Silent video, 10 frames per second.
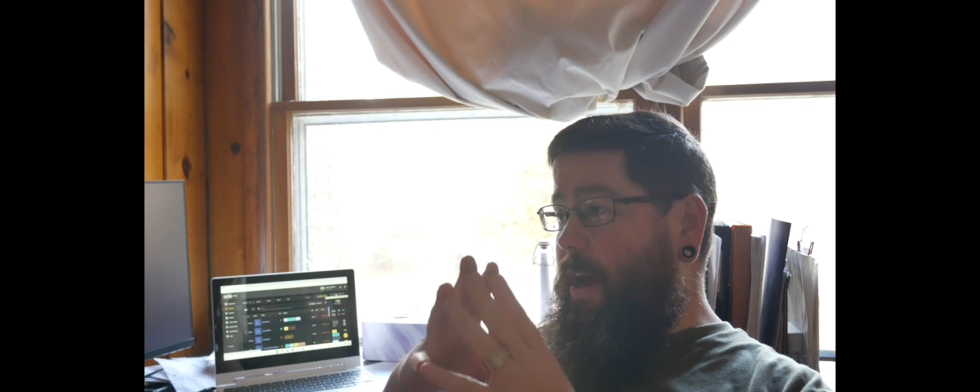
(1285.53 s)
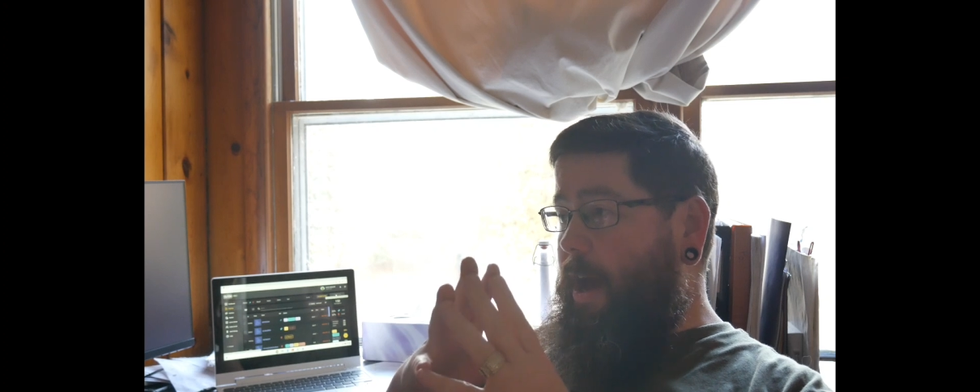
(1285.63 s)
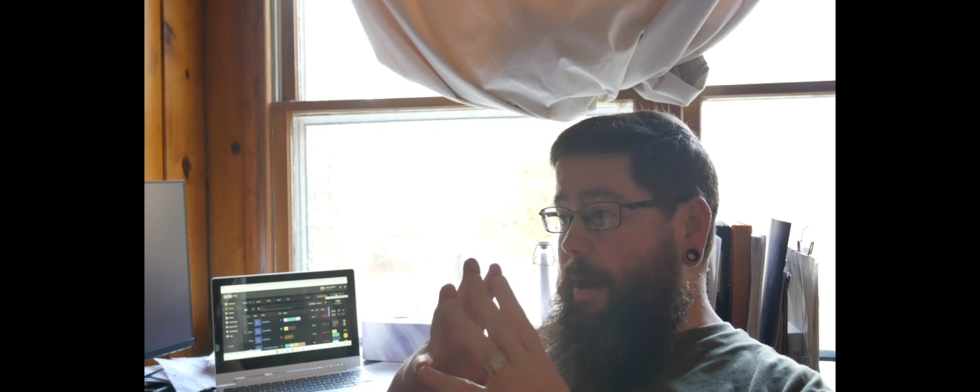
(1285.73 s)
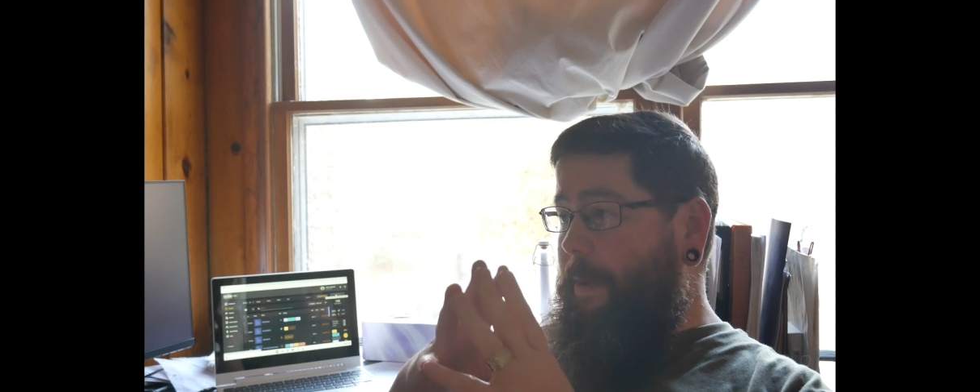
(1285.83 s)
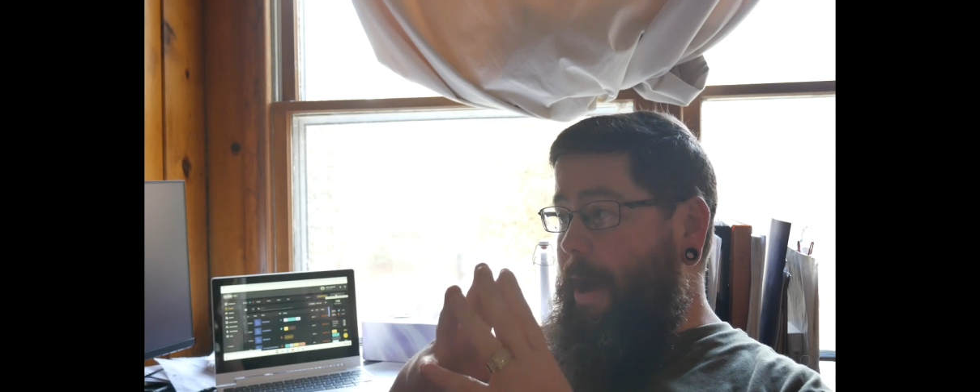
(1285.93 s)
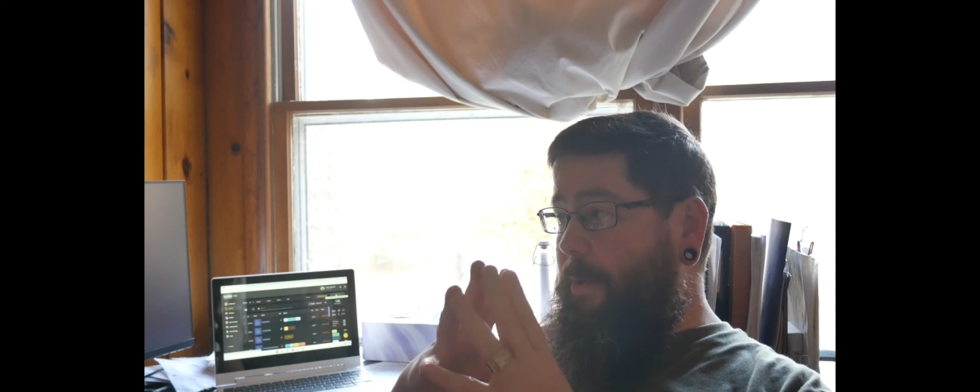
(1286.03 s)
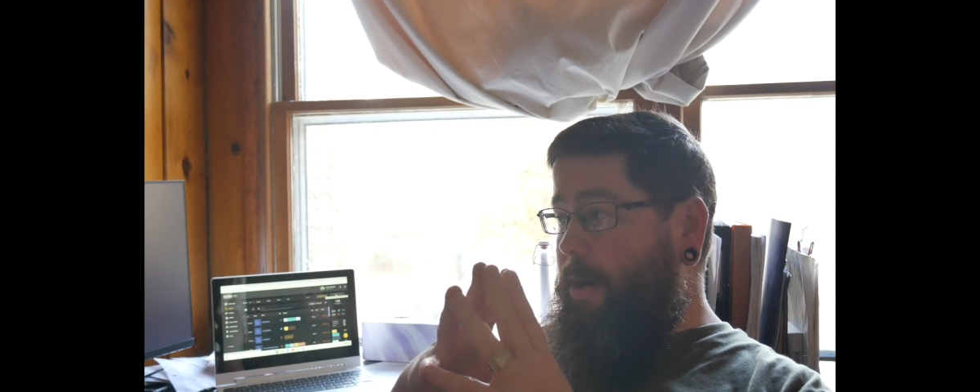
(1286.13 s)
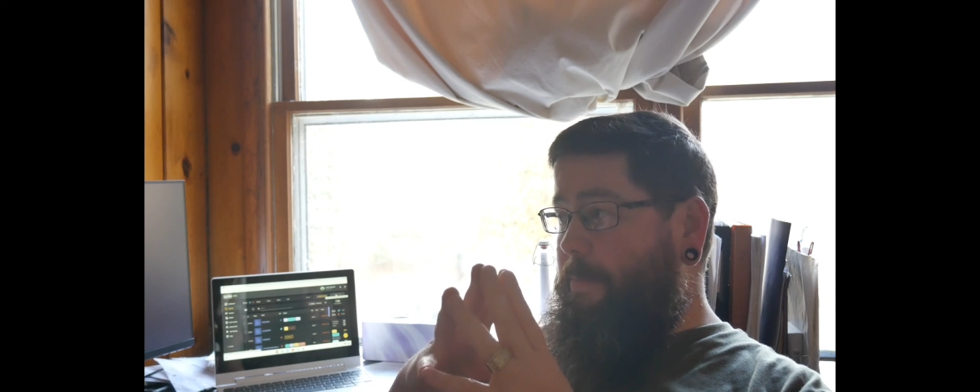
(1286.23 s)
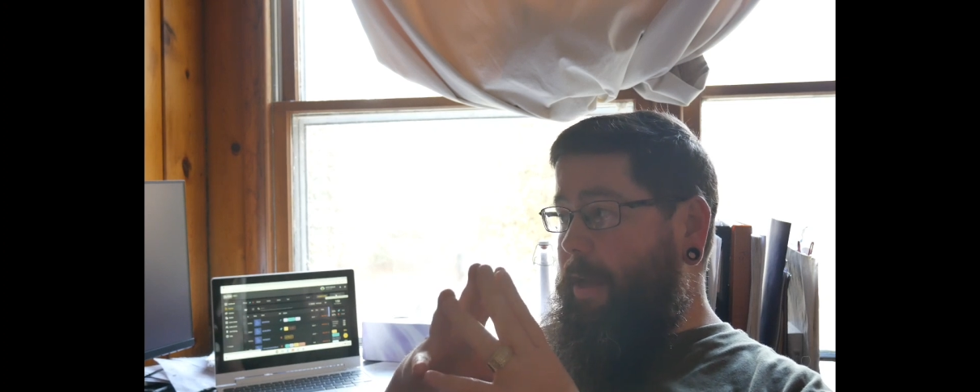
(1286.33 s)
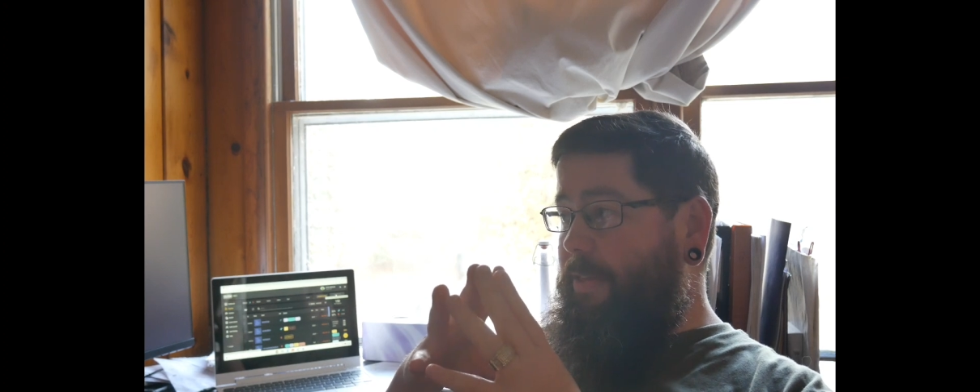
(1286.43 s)
I want
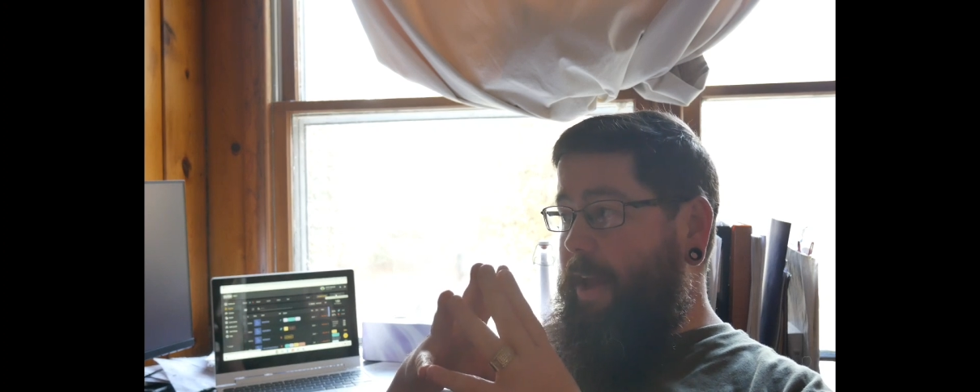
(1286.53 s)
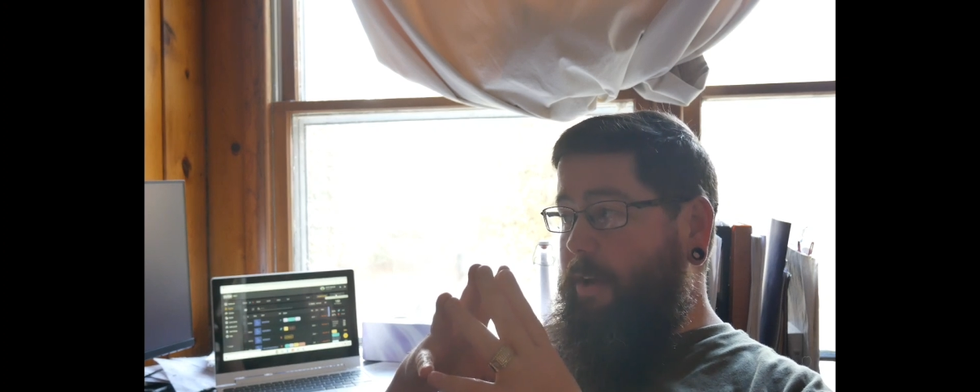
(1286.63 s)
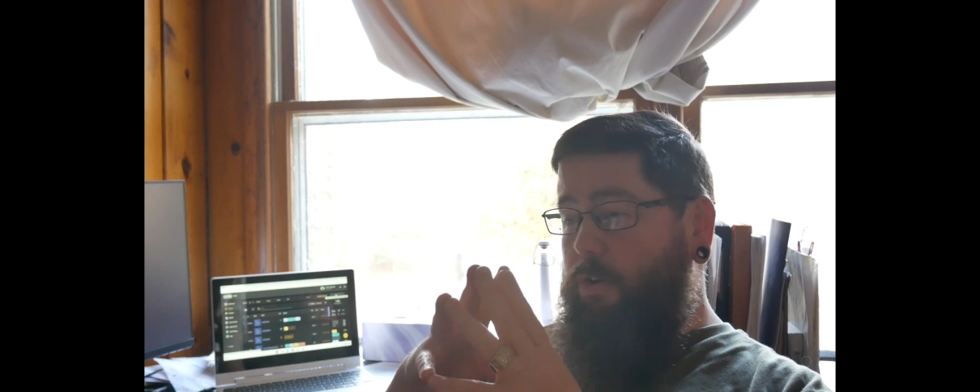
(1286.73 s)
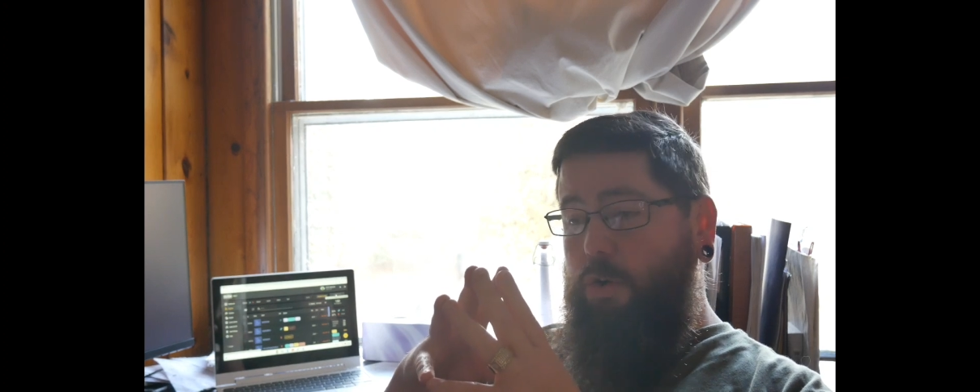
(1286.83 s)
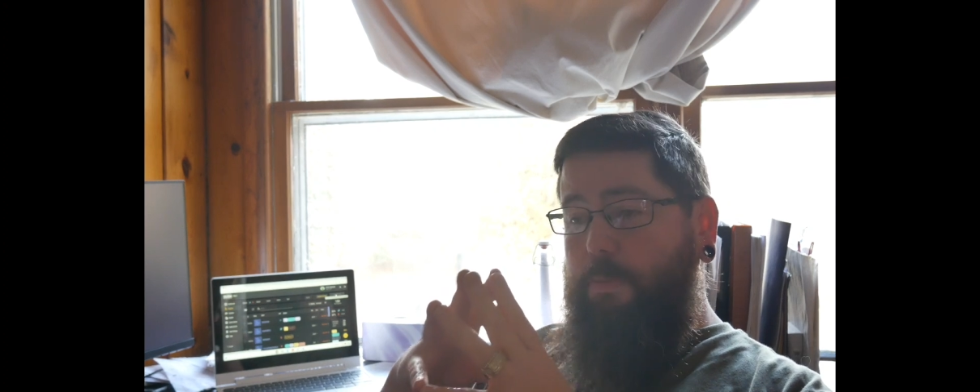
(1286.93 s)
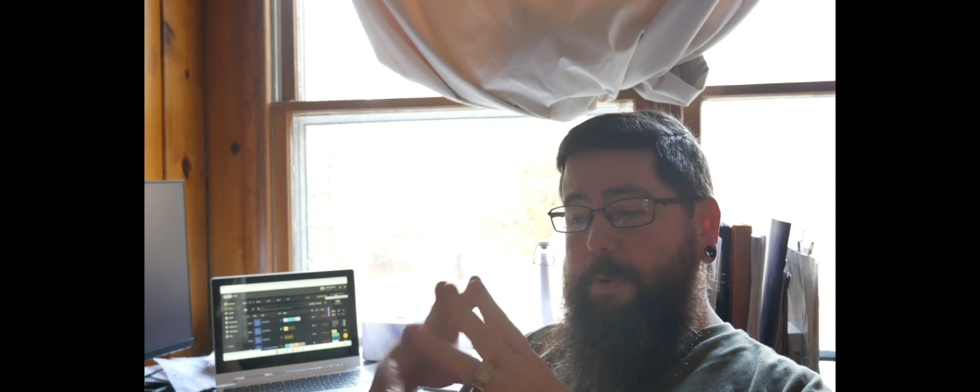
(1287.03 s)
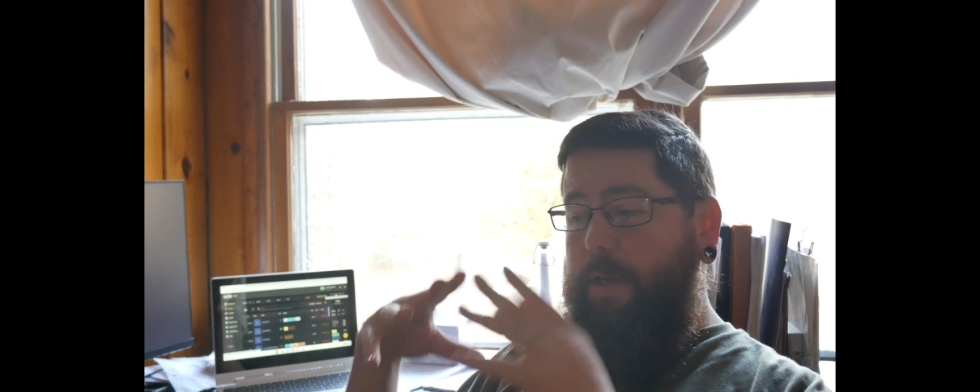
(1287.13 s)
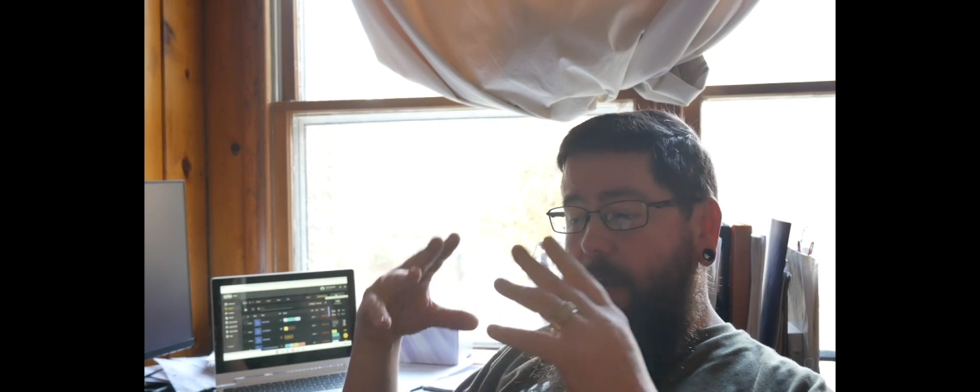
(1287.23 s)
to be in that group,